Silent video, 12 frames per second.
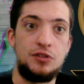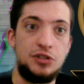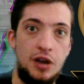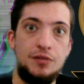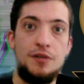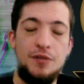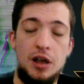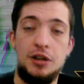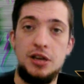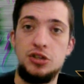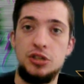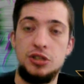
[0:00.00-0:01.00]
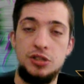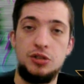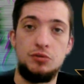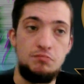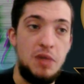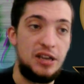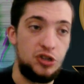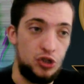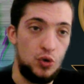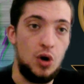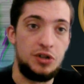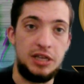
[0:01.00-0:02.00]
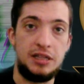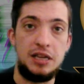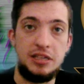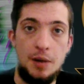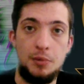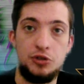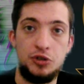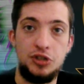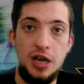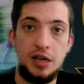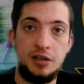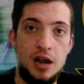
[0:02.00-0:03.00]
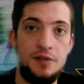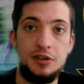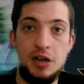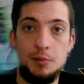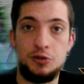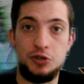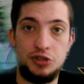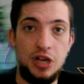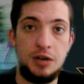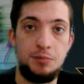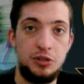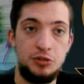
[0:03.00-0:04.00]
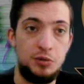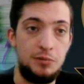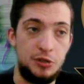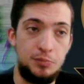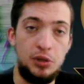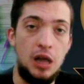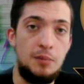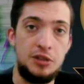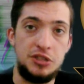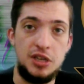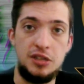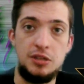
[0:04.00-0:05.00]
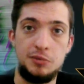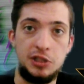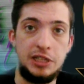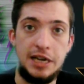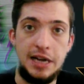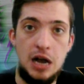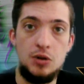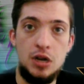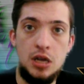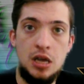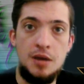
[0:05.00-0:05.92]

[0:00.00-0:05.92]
yourself that validation to make sure, take that temperature check, not even temperature check, but to pretty much plumb the system, clean it out,